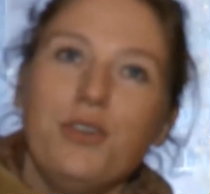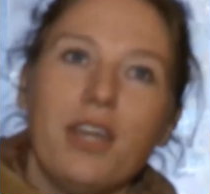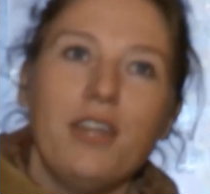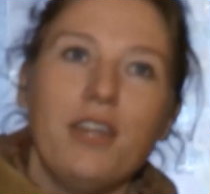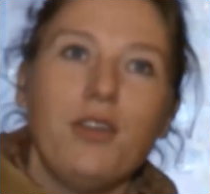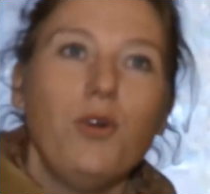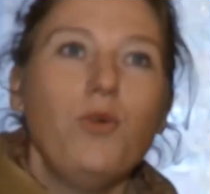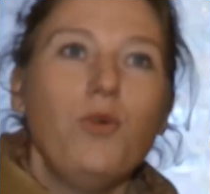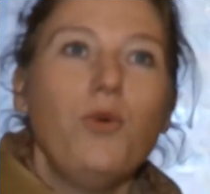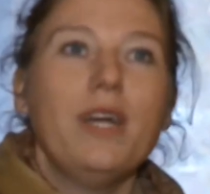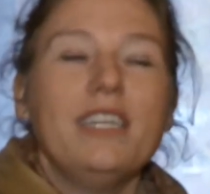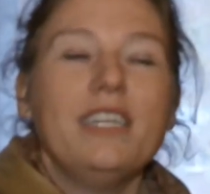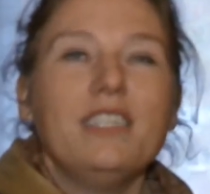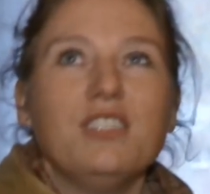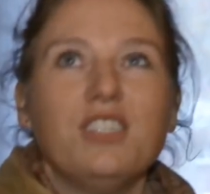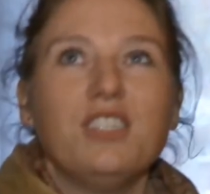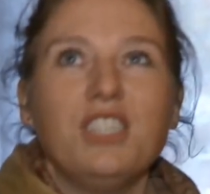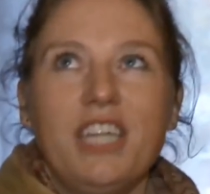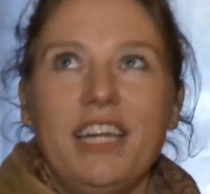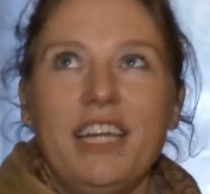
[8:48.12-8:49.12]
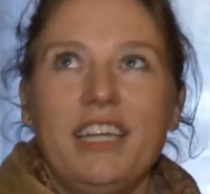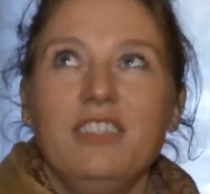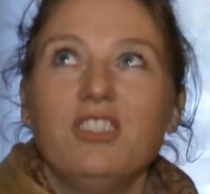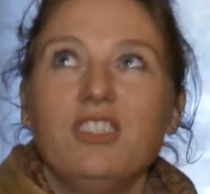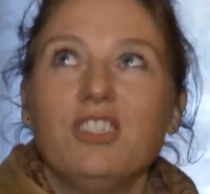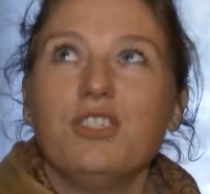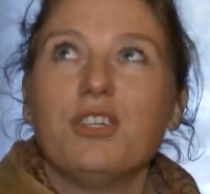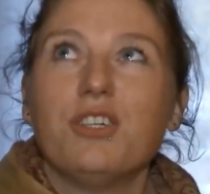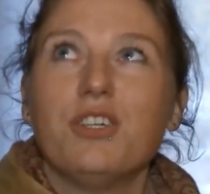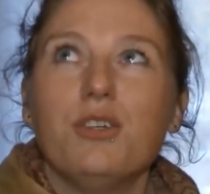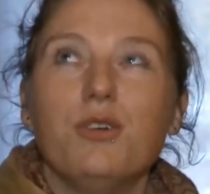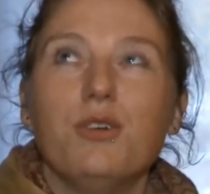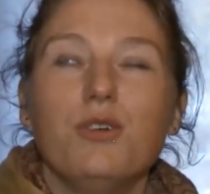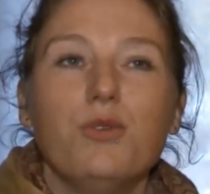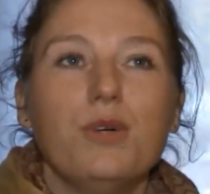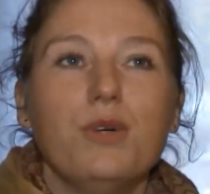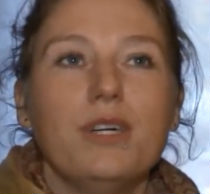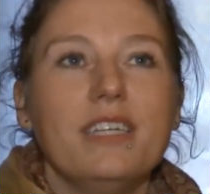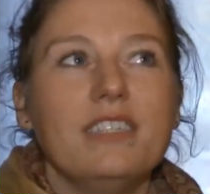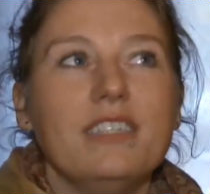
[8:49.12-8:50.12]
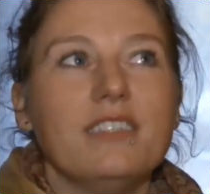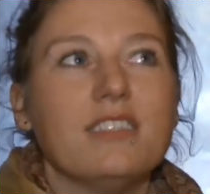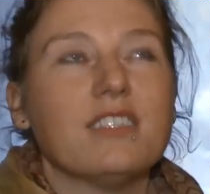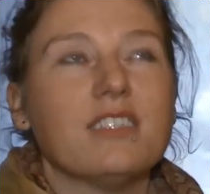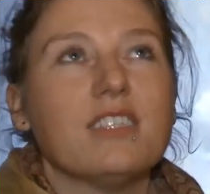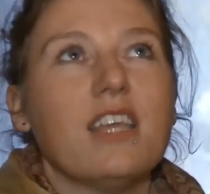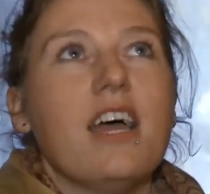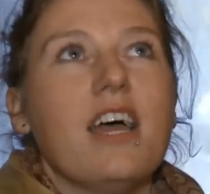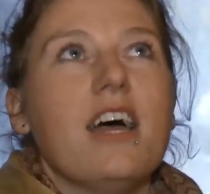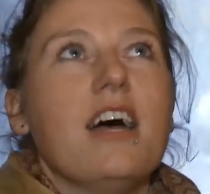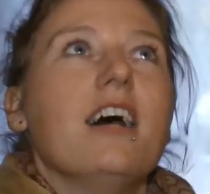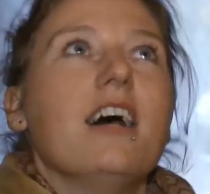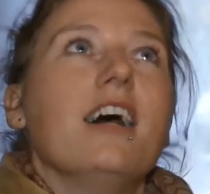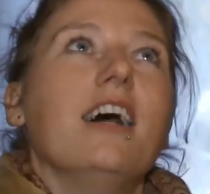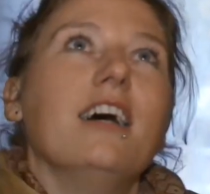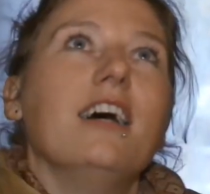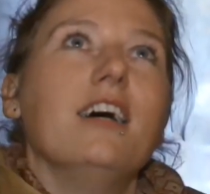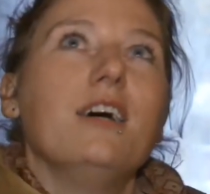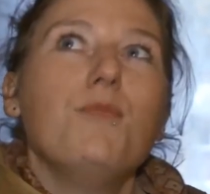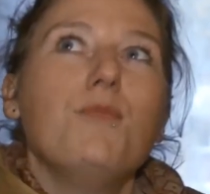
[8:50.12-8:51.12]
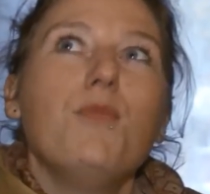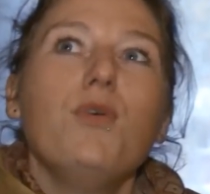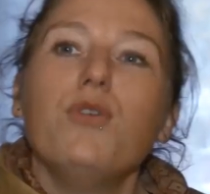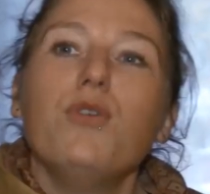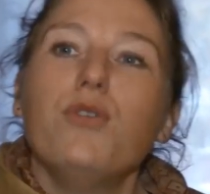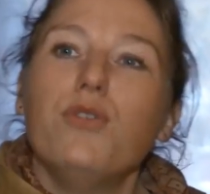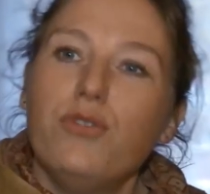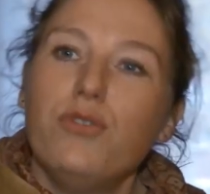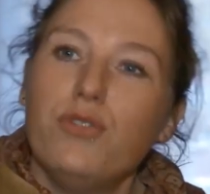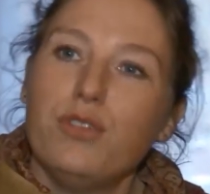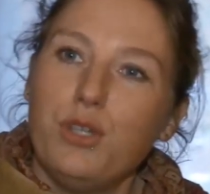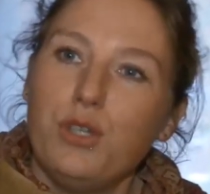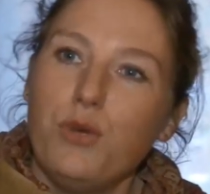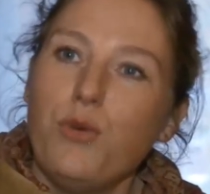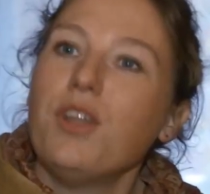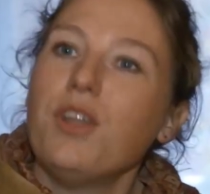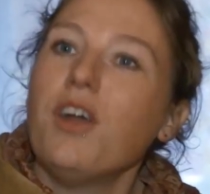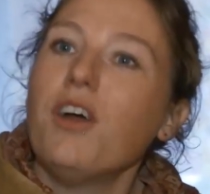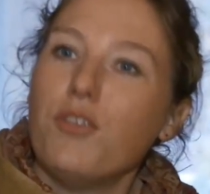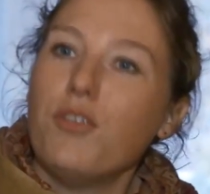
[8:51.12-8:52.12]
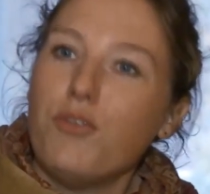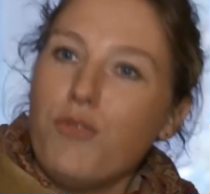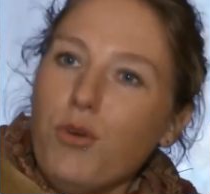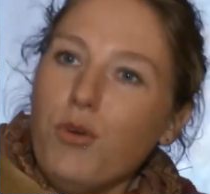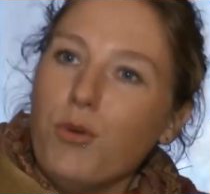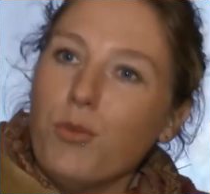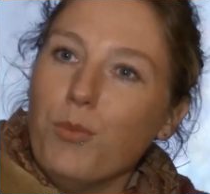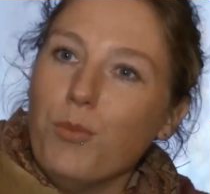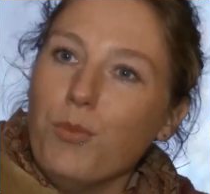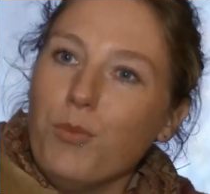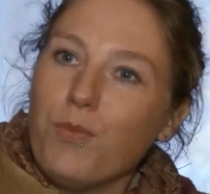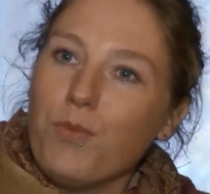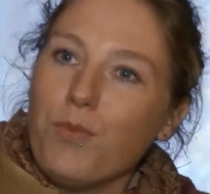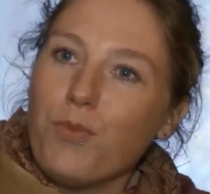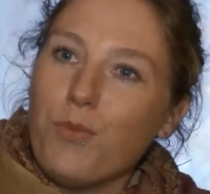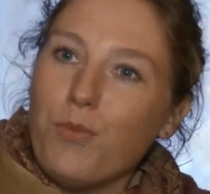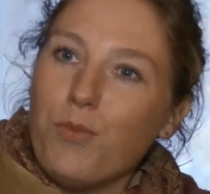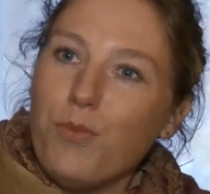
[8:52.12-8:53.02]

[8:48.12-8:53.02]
you can always change, you can always move to another room.